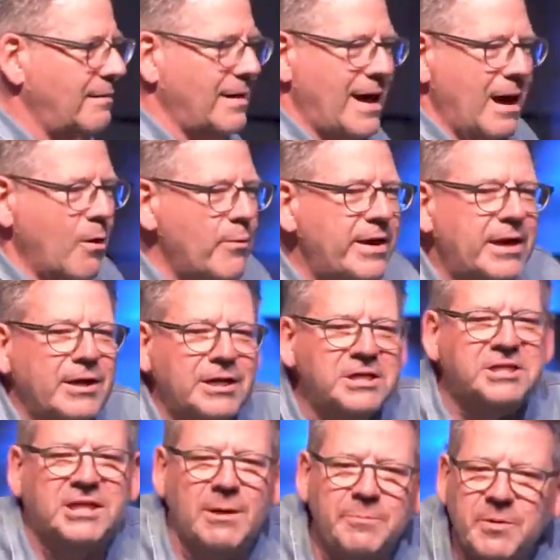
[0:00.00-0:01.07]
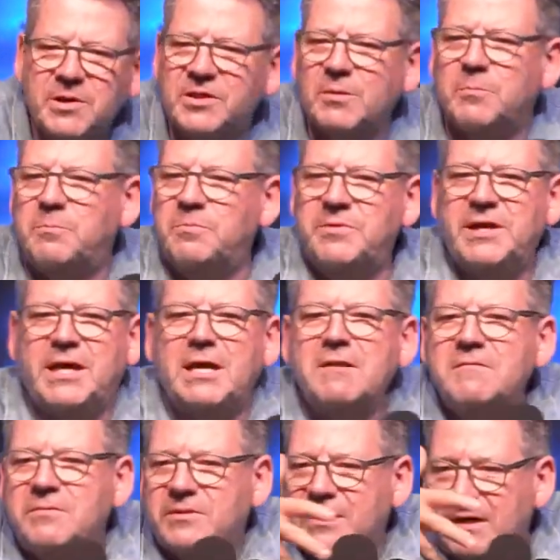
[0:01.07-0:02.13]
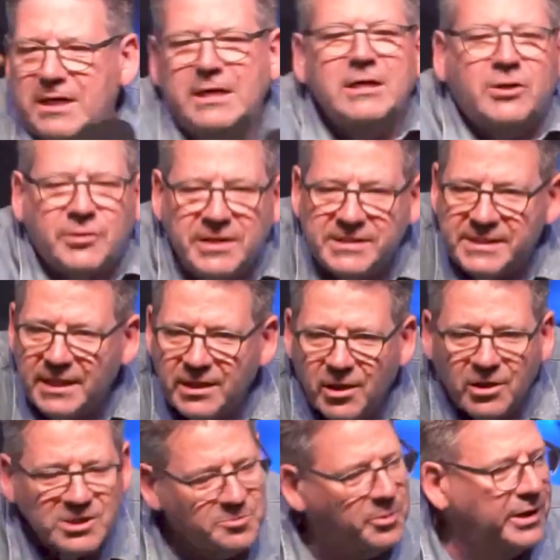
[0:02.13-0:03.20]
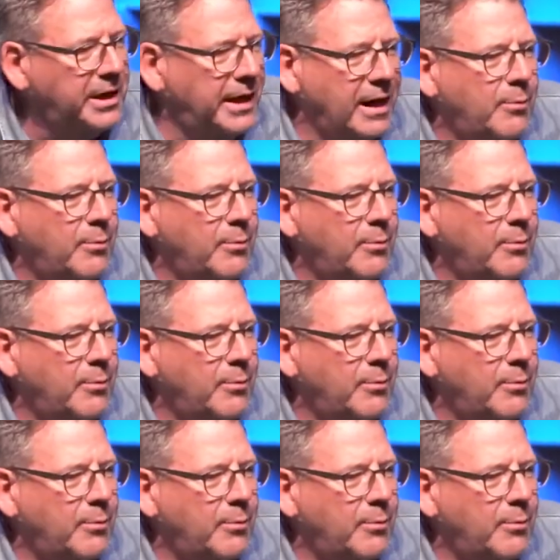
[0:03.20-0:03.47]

How are we going to shepherd the, the, in, the increase that God's bringing?